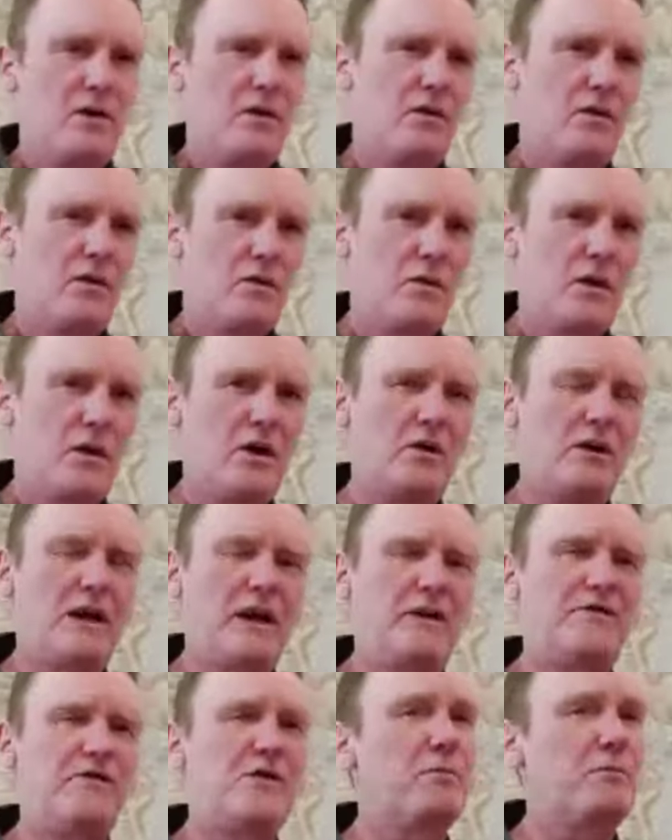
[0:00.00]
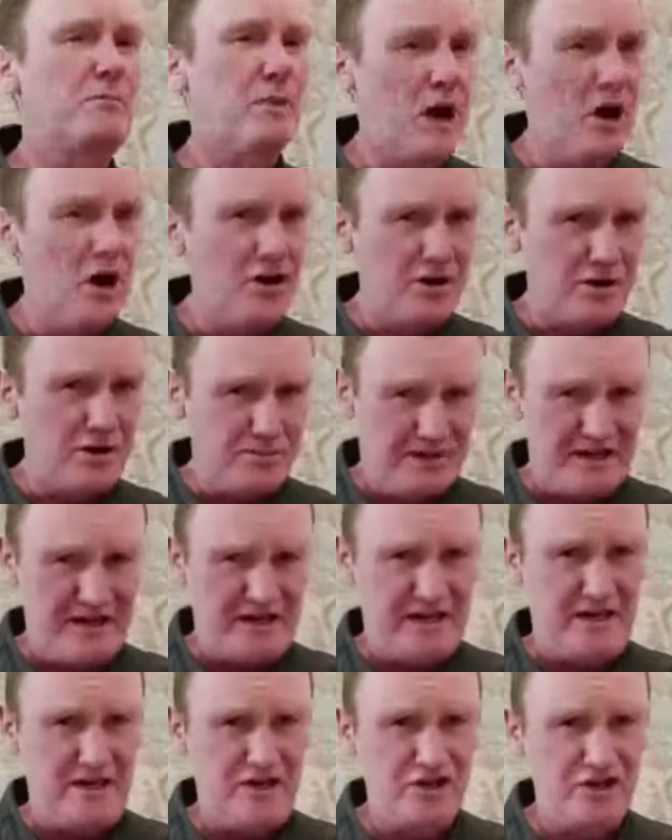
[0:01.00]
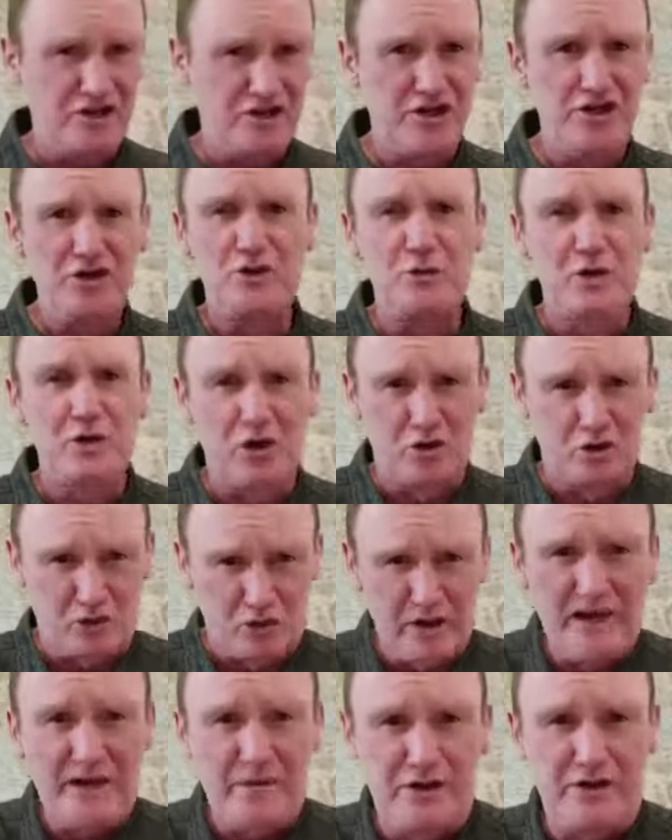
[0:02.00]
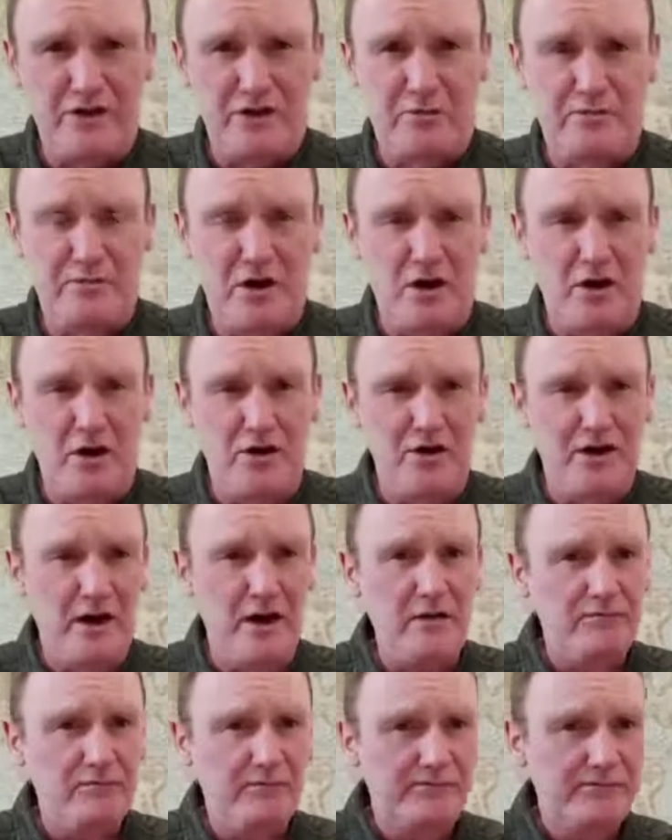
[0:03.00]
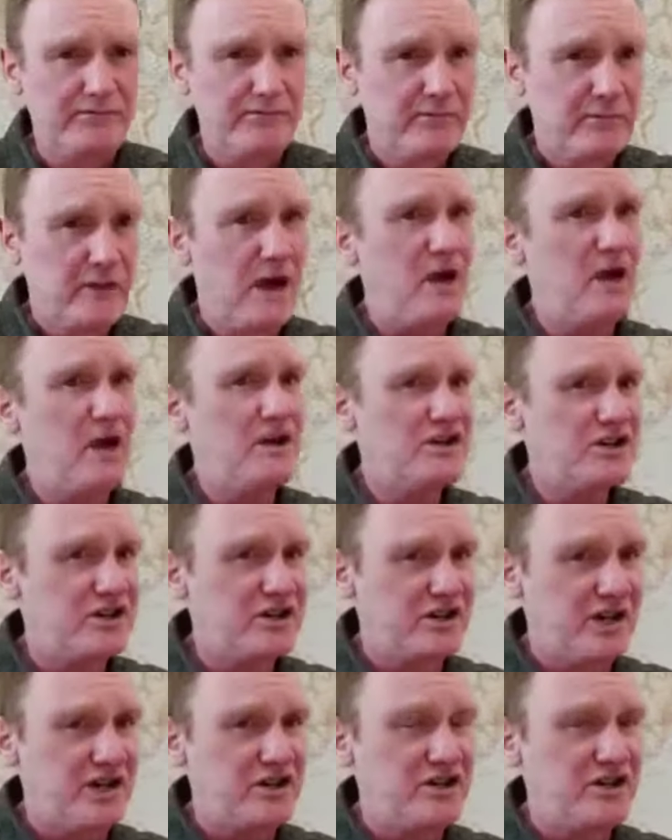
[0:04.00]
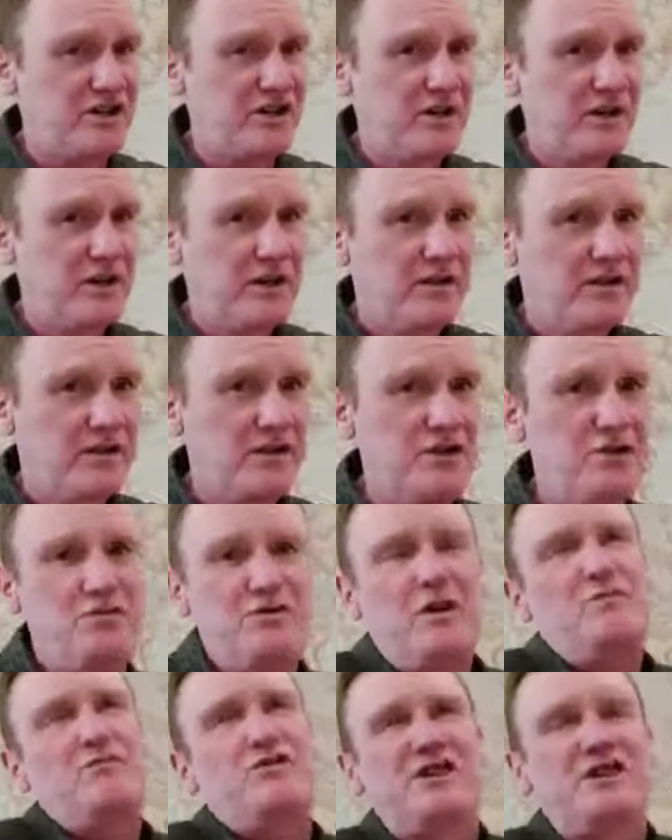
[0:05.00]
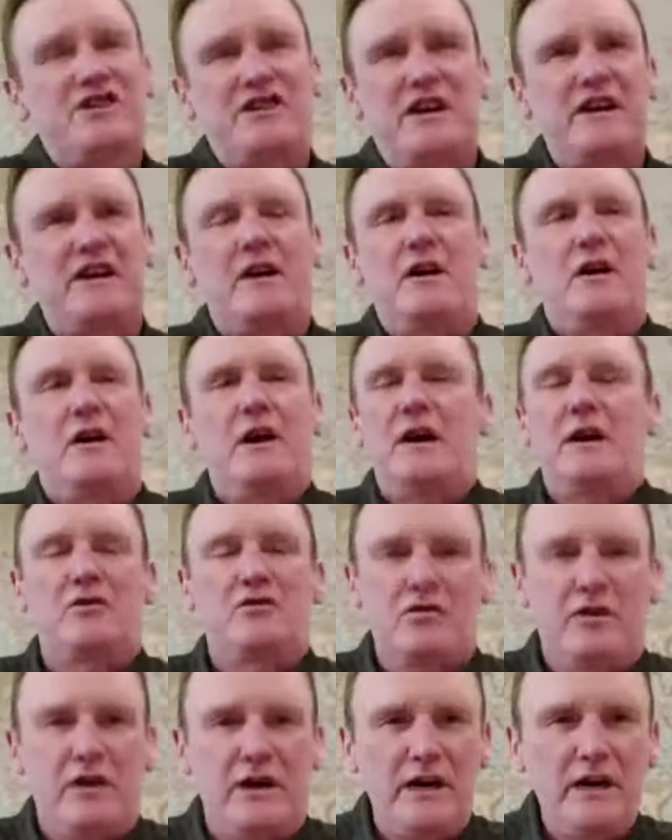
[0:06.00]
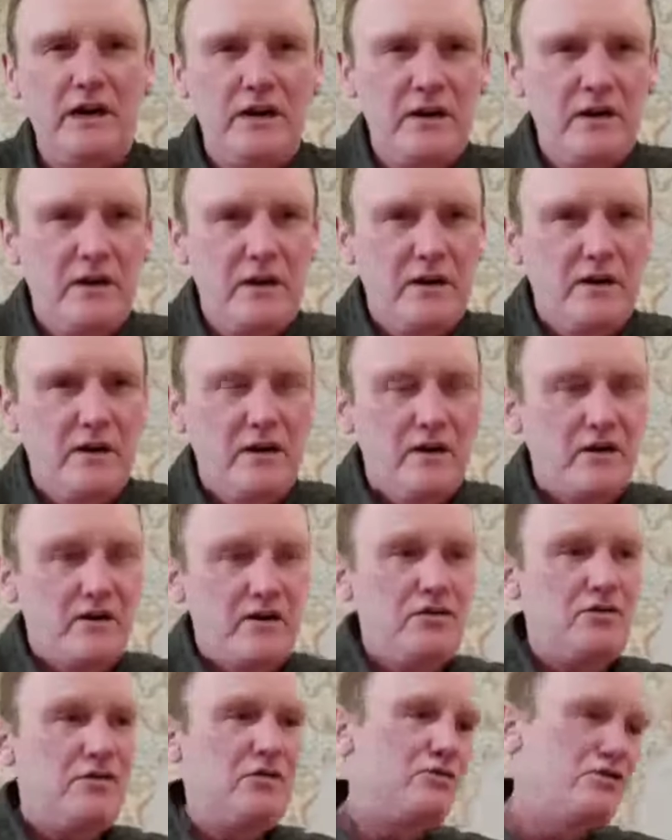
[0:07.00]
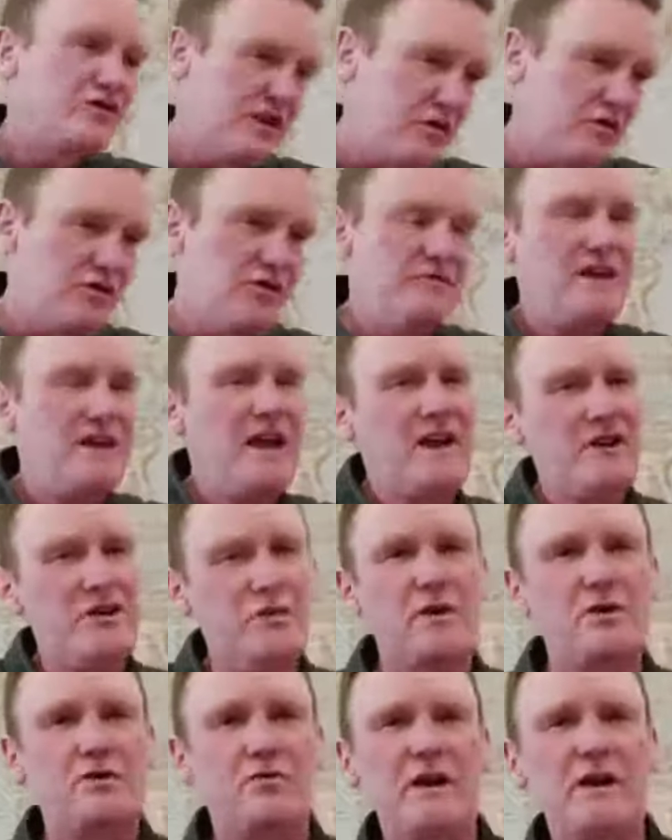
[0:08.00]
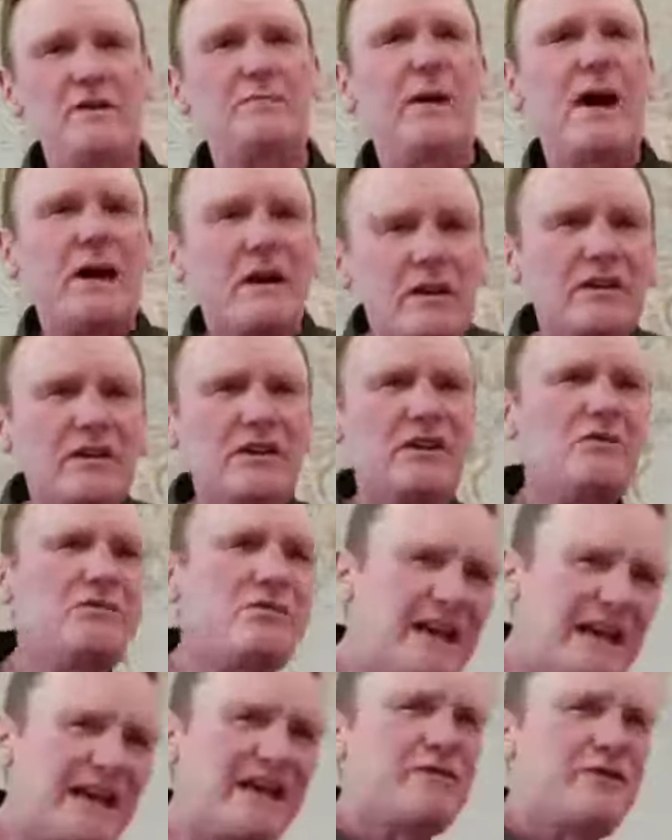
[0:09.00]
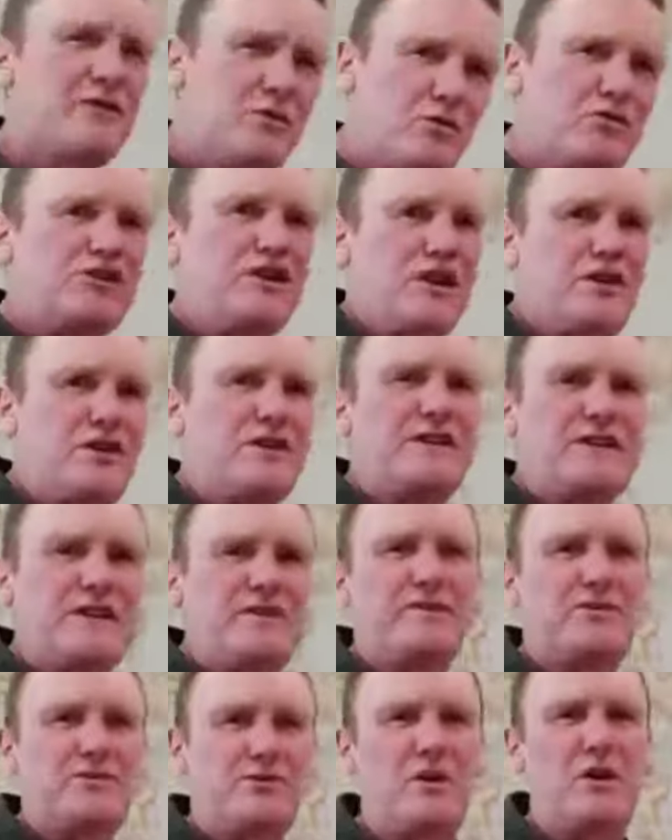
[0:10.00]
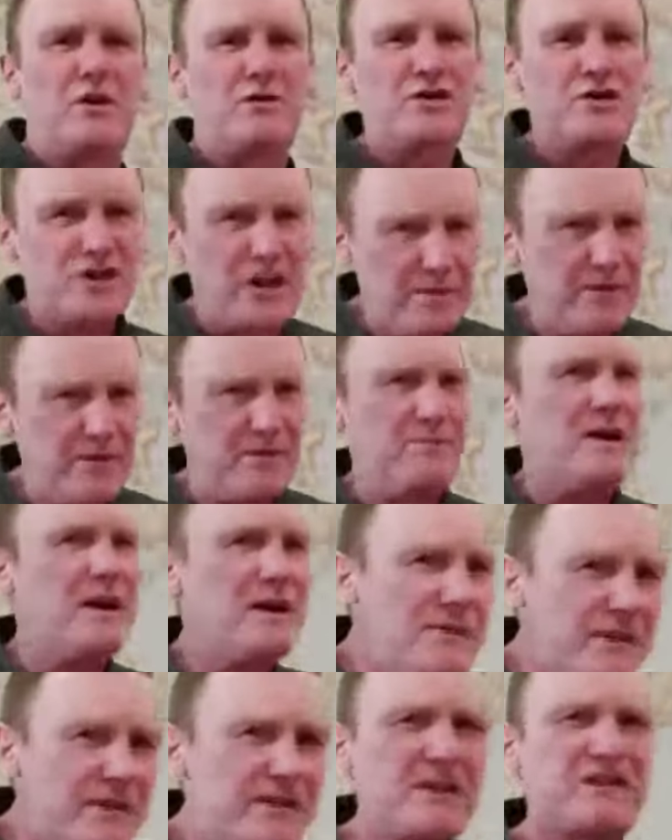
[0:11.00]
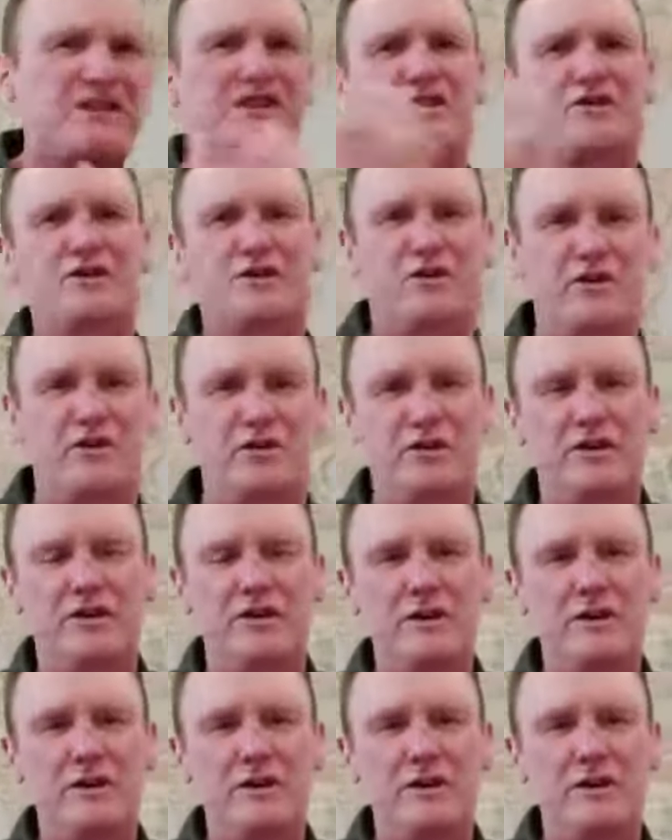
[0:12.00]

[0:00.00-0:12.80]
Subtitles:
Well, if your partner begins and you agree with your partner, I suggest that you don't just say, I agree. You tell them, yeah, you agree, but you give an alternative as well. You say, but maybe this is good.